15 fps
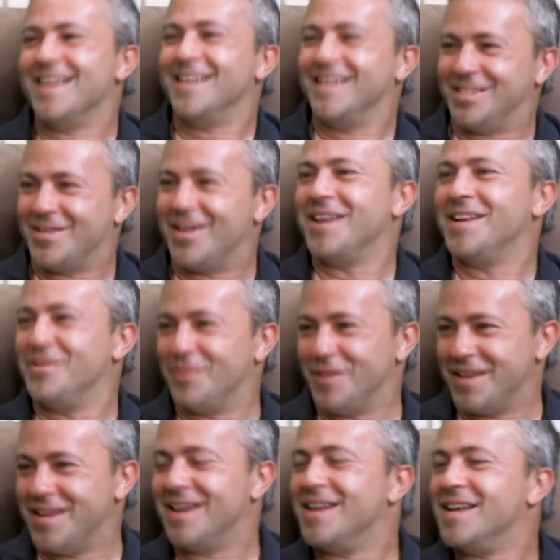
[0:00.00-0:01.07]
that's right. You were
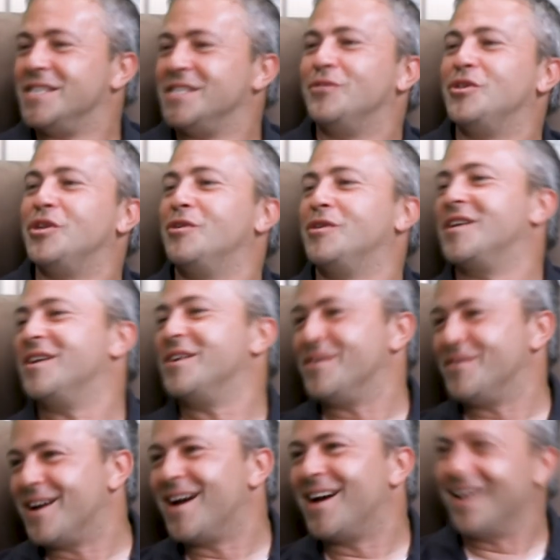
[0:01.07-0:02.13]
so joke's on you.
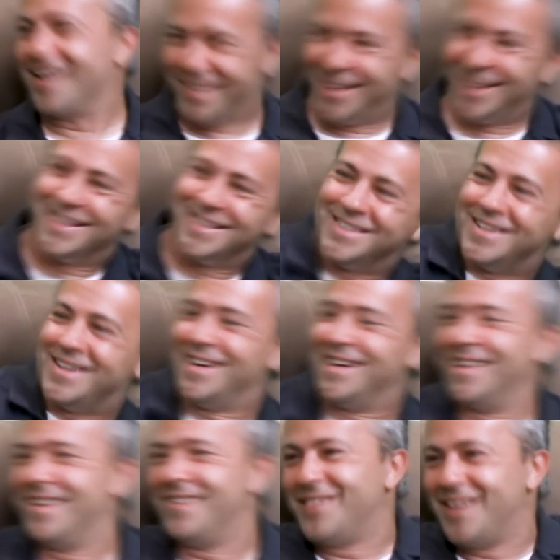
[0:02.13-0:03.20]
Got it. Yep. Yeah, that's right. I
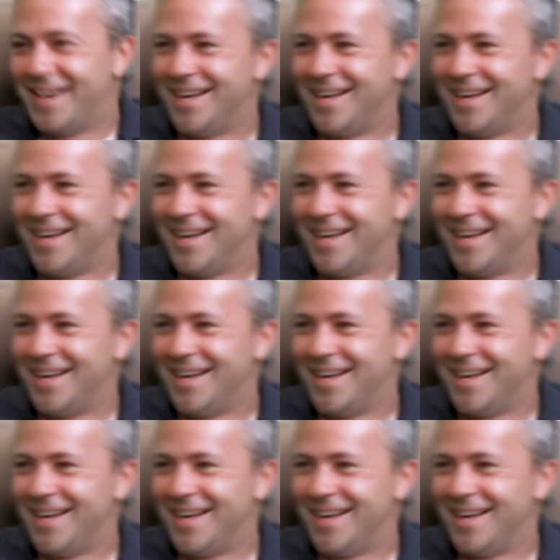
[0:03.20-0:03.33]
love that.